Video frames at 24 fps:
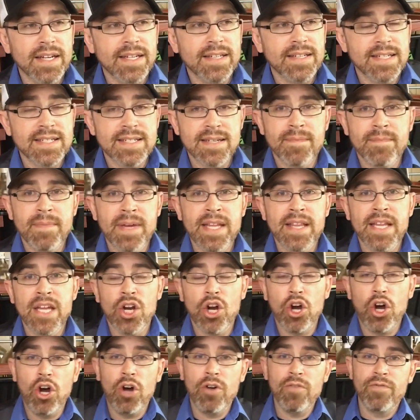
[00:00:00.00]
Doesn't mean
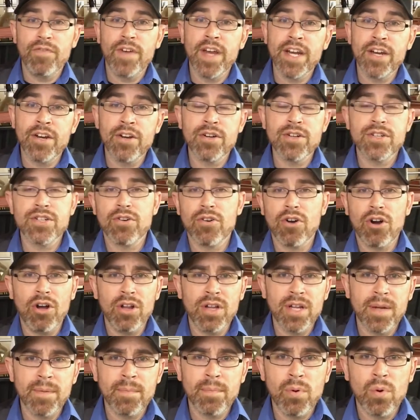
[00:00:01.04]
that all vendors or
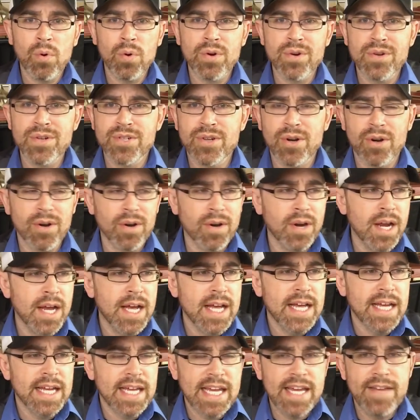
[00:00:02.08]
all importers are
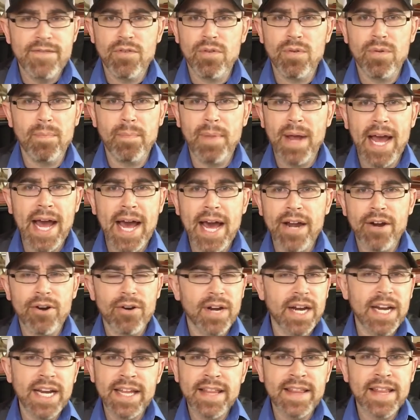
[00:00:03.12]
evil or bad
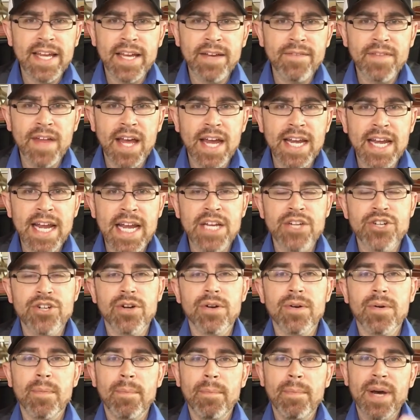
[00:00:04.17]
or anything of that
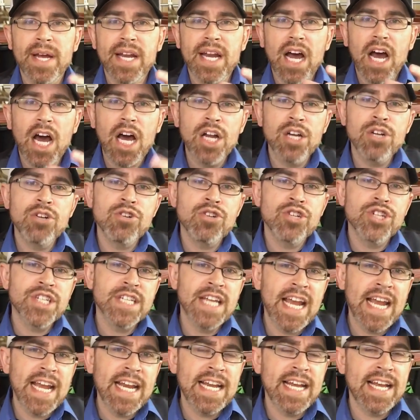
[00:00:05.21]
nature. But
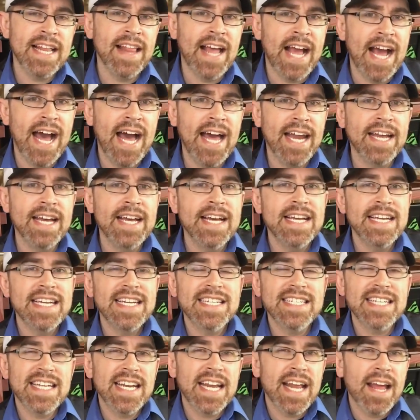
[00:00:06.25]
understanding that
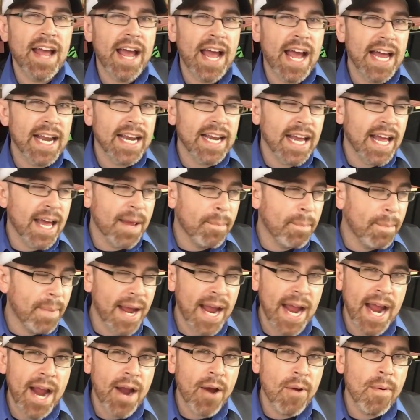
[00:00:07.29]
is a
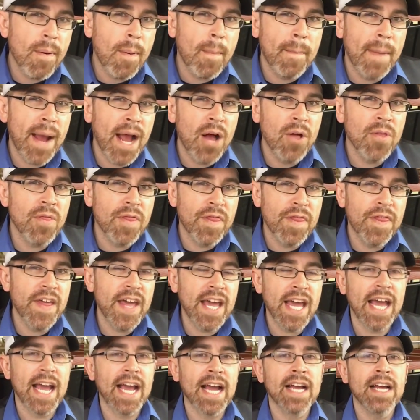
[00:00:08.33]
paramount
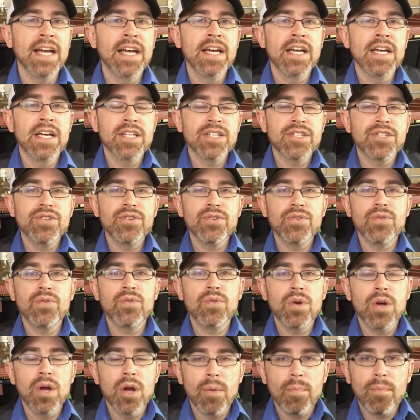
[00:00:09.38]
thing
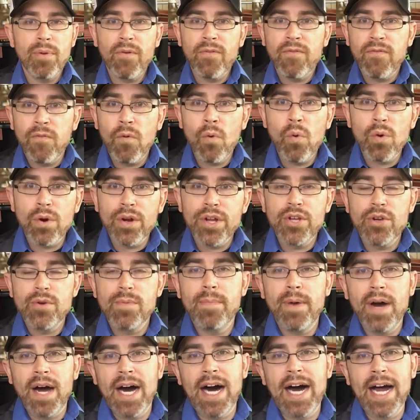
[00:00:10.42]
to before you
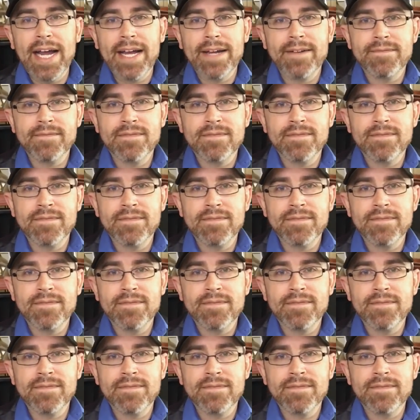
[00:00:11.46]
buy.